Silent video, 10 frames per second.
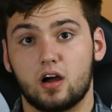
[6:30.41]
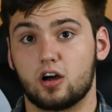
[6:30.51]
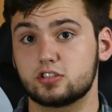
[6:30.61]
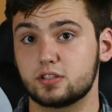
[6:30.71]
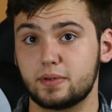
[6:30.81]

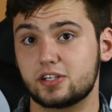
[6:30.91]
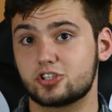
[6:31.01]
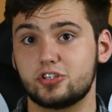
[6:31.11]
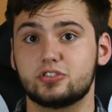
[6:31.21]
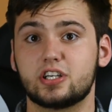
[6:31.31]
Also make
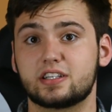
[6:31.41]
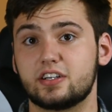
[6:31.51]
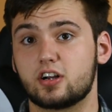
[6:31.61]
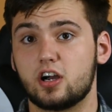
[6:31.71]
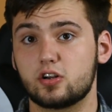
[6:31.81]
sure you check that
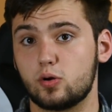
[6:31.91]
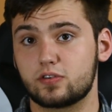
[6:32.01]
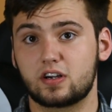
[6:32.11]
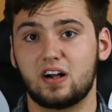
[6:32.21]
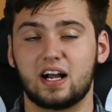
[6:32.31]
you're
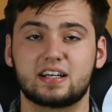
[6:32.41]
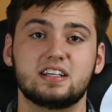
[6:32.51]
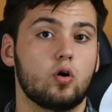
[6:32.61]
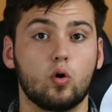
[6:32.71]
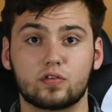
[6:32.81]
unoverclocked.
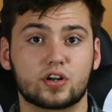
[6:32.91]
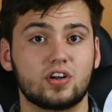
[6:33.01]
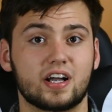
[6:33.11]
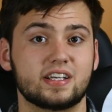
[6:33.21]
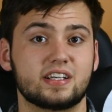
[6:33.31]

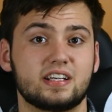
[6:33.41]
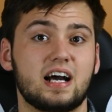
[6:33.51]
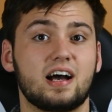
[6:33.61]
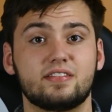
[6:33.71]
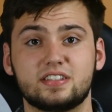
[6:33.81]
Overclocking can
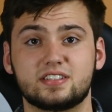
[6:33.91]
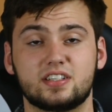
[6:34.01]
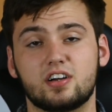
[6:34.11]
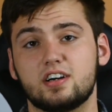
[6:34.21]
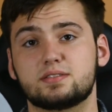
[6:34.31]
obviously
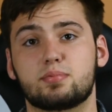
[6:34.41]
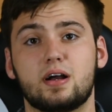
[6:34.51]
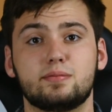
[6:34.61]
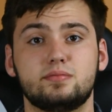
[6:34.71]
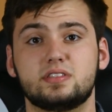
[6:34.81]
cause
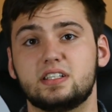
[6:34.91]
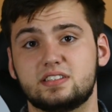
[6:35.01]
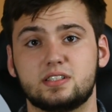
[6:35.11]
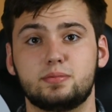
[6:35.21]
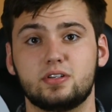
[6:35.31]
problems and
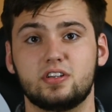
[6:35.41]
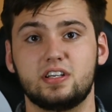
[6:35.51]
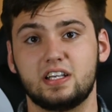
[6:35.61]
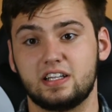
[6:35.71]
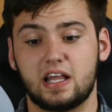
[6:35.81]

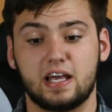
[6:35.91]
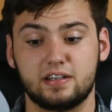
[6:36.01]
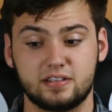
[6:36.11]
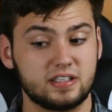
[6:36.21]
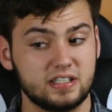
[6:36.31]
instability, and that
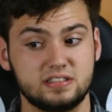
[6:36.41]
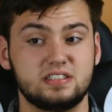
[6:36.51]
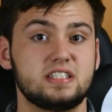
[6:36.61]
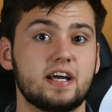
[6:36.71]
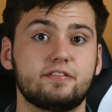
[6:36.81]
can
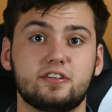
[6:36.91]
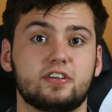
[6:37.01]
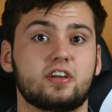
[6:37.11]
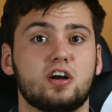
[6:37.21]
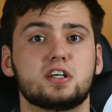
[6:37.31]

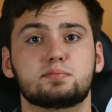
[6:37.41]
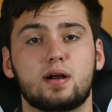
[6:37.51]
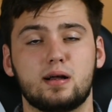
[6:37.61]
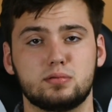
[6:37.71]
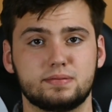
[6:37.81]
definitely cause
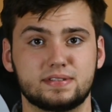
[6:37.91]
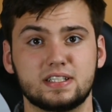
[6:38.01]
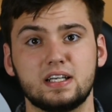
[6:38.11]
problems.